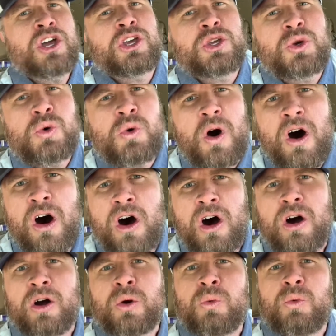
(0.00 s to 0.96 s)
You
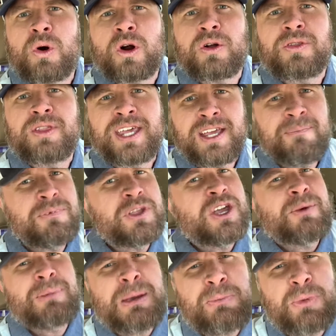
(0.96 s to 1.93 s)
are worthy.
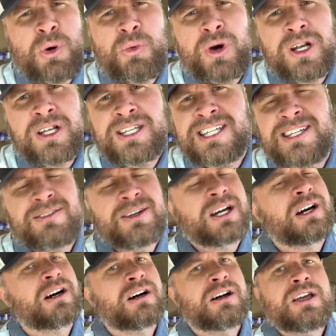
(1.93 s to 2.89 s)
People would
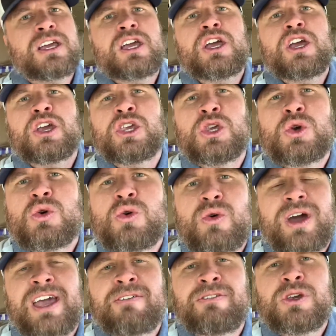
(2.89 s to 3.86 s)

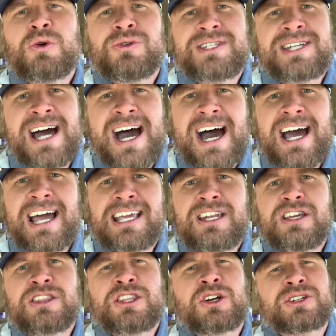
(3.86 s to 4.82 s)
you, if you
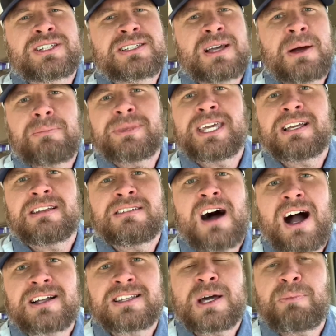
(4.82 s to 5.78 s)
died, there's something
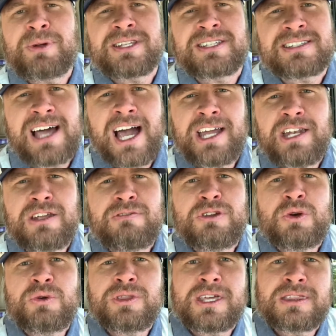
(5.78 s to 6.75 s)
locked up inside of
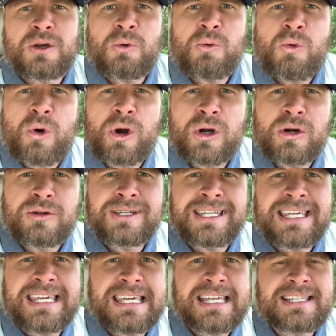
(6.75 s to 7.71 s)
you that the world
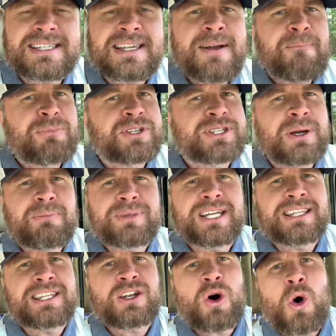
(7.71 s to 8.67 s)
needs,
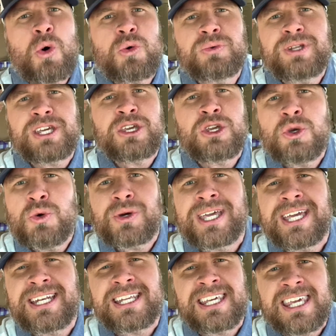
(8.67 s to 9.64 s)
something that only you
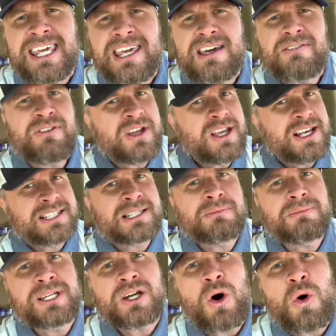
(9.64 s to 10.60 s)
can give,
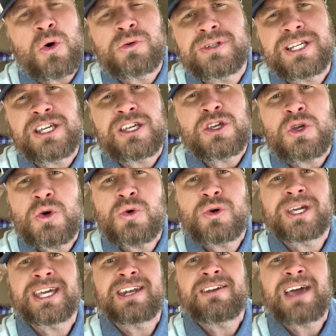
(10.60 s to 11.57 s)
something only you
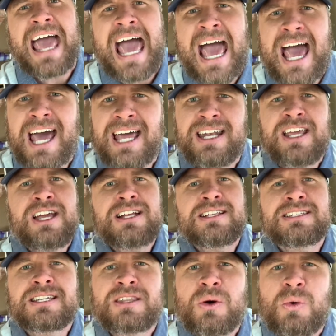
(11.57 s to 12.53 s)
can add
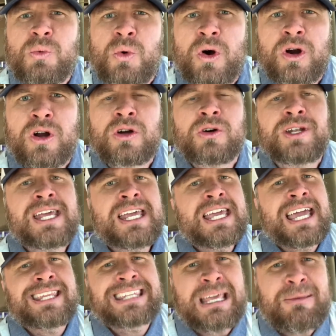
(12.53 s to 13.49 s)
to the world.
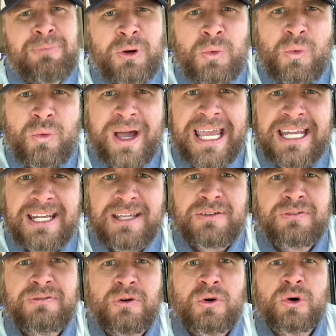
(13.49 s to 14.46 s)
And they've been waiting
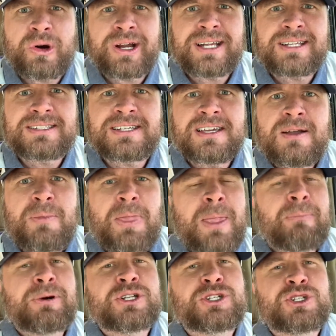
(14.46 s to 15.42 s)
for it,
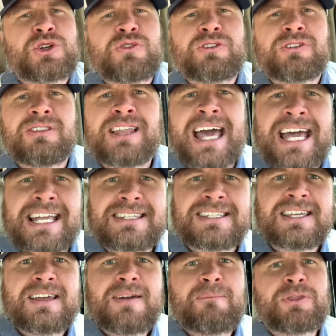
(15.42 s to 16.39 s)
but you've
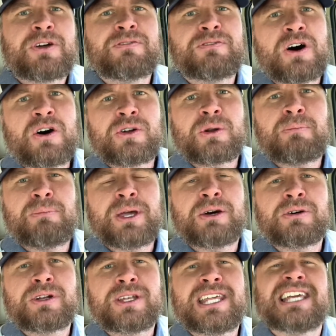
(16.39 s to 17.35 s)
let the
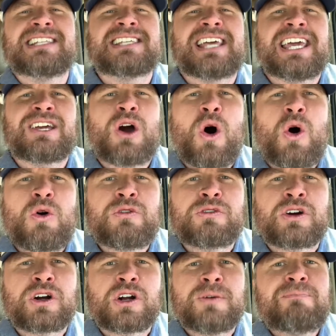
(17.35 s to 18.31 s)
vulnerability take
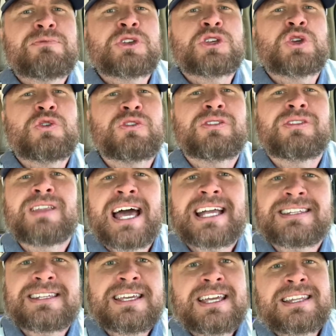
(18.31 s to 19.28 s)
over. You've
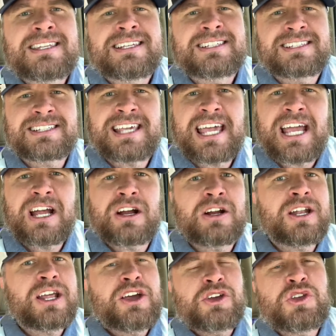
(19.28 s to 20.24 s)
let the
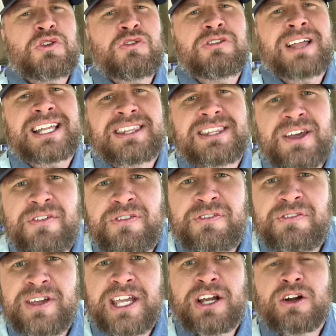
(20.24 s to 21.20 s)
scared, you've let the
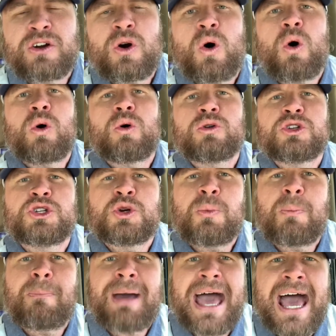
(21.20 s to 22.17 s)
fear hold you
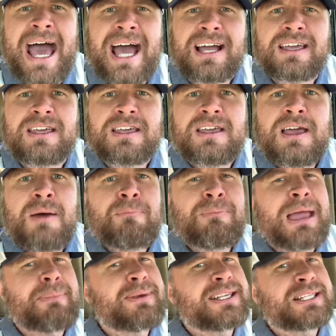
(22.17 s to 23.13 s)
back.
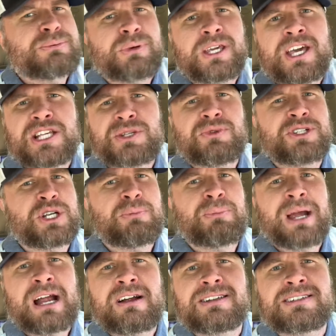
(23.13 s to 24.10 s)
Maybe it's because what your
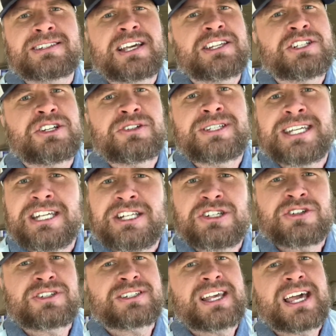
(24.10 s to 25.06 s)
parents said, your
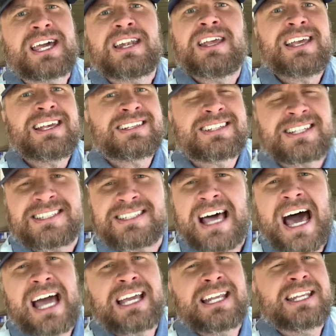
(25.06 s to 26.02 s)
teacher said,
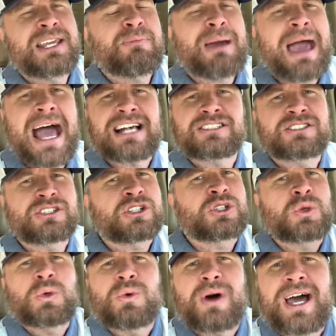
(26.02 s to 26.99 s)
society, pastors,
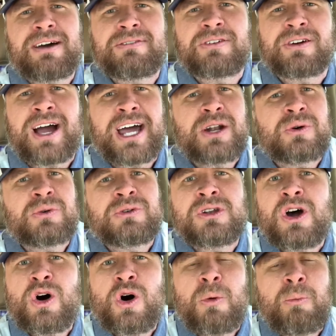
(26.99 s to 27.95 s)
whoever, I don't
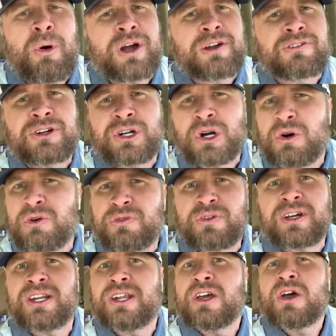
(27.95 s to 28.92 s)
know, a boyfriend,
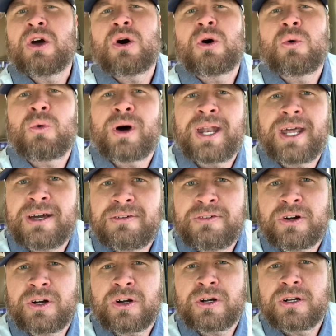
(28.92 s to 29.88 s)
girlfriend,
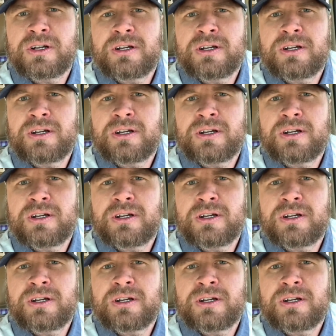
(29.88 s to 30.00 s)
whatever